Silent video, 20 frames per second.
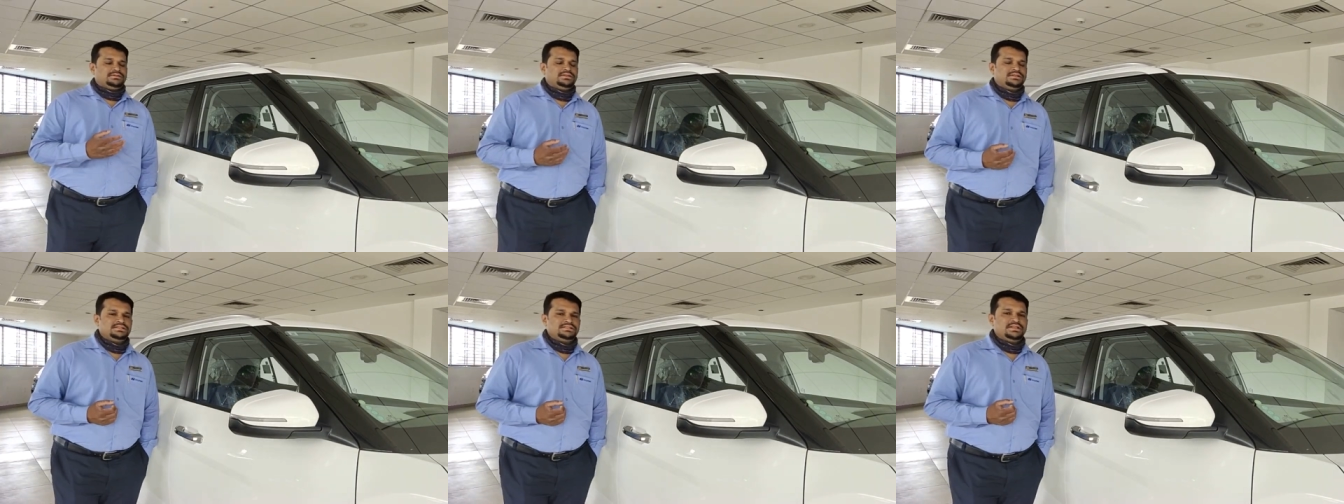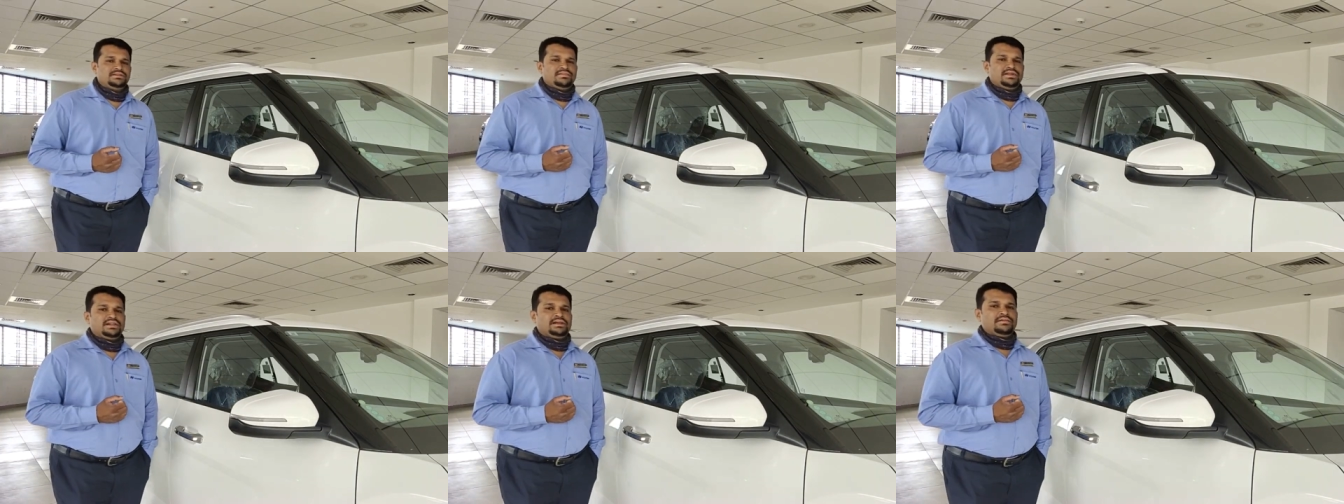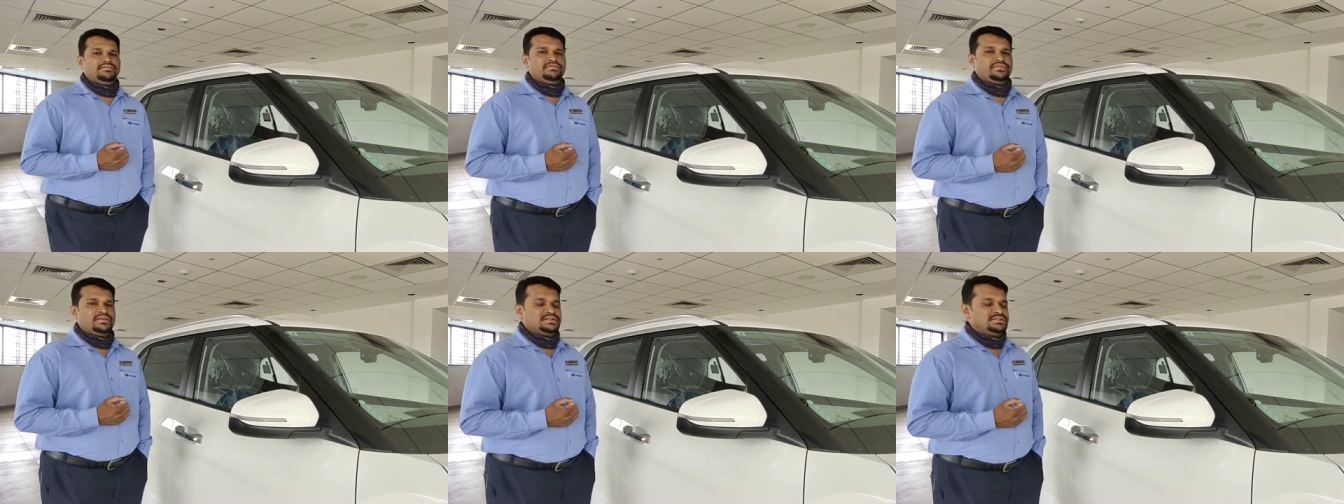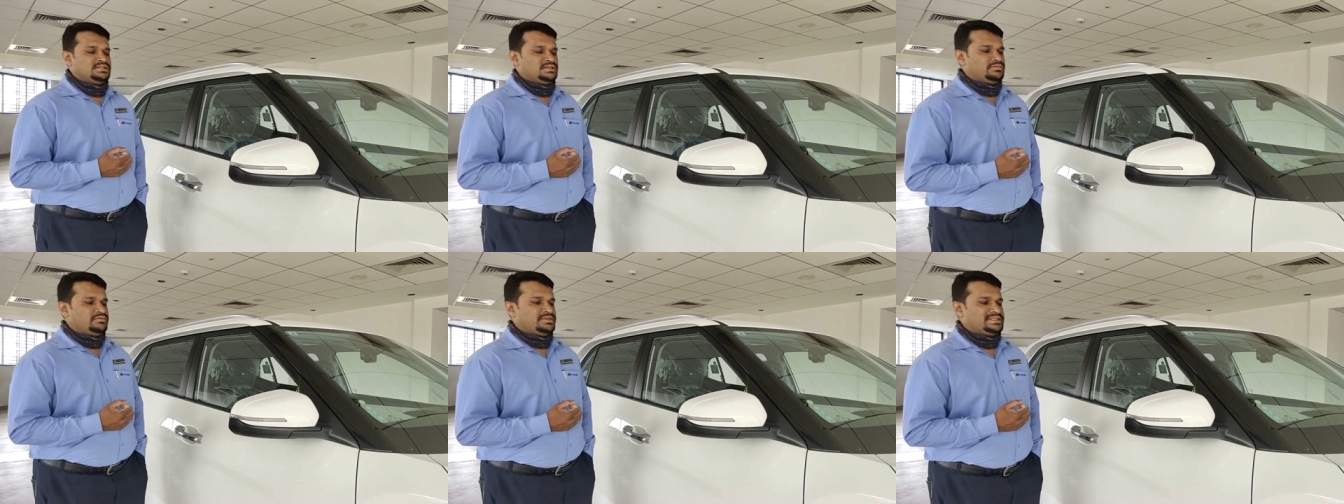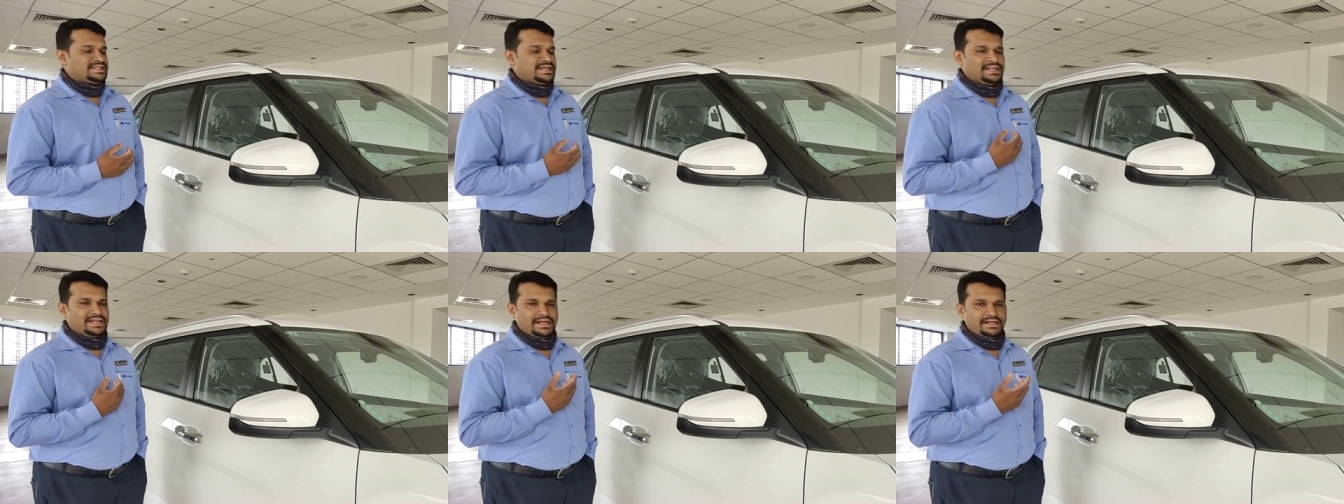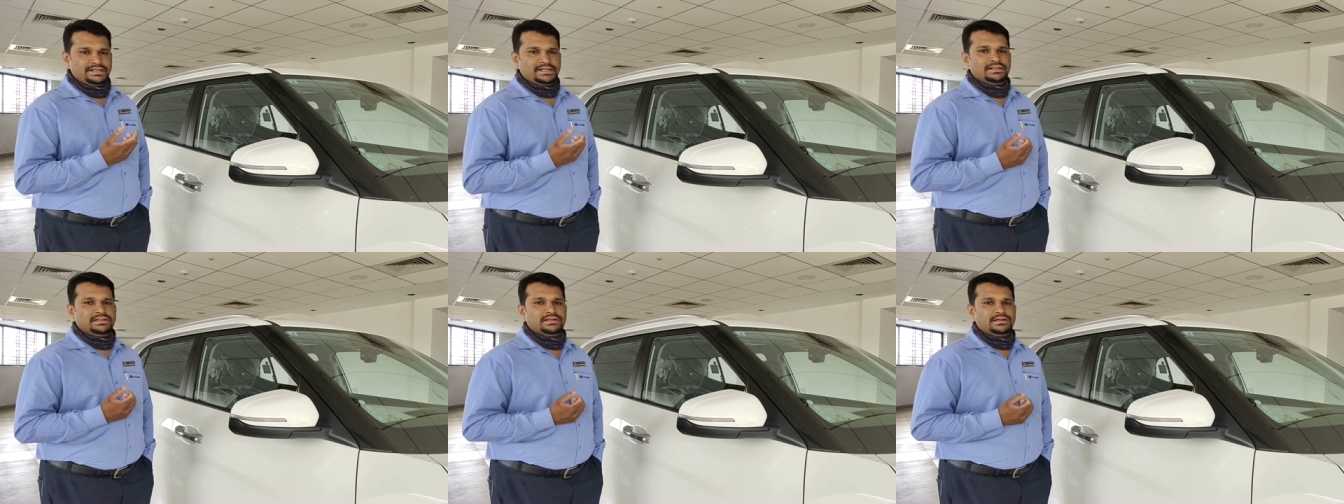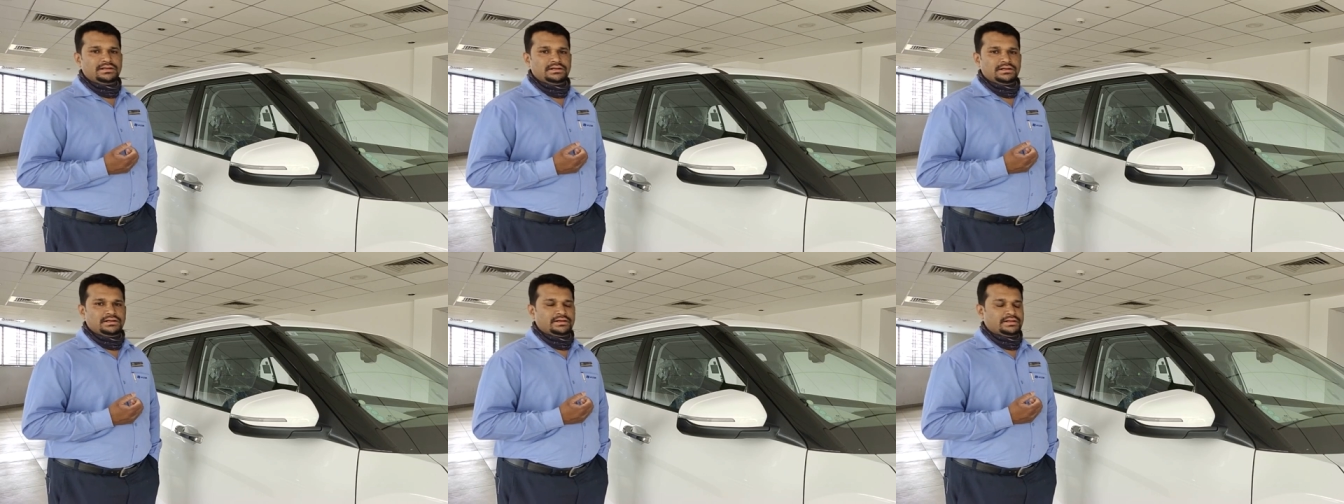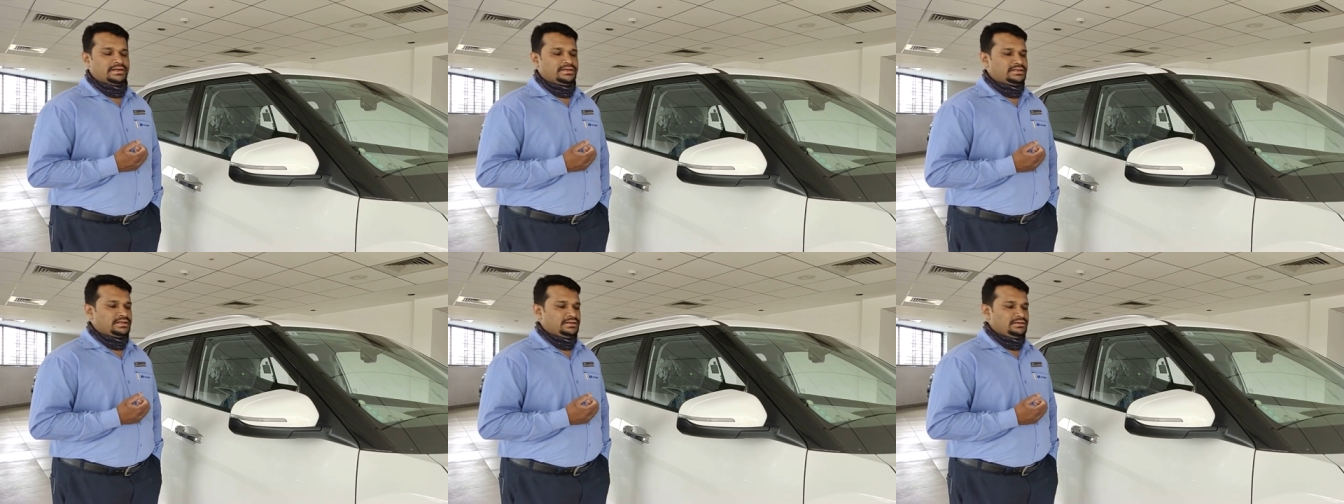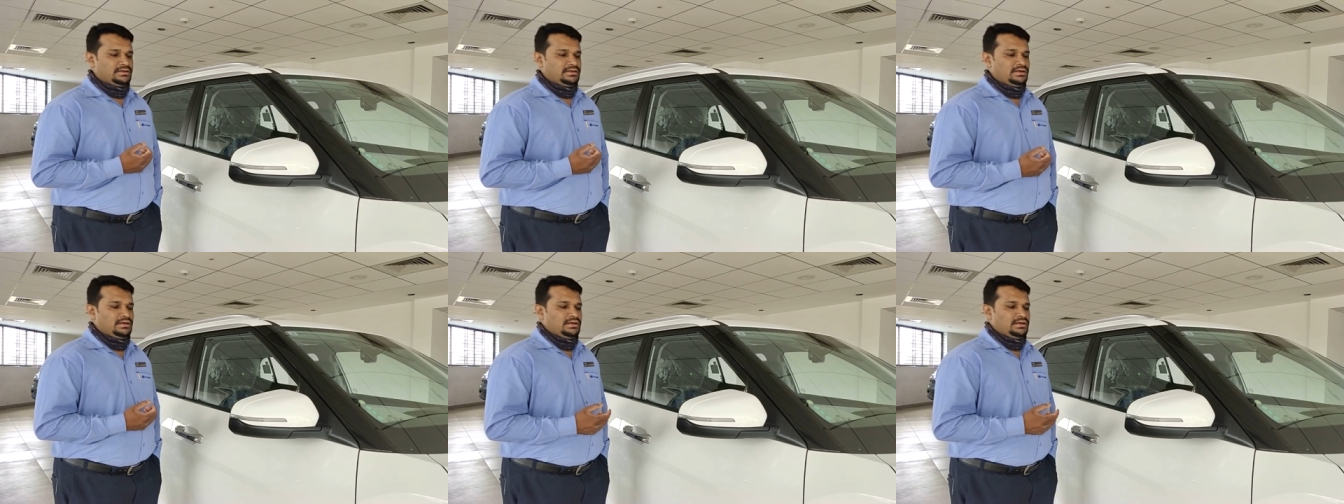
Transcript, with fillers: This is the welcome function which I liked in the Creta.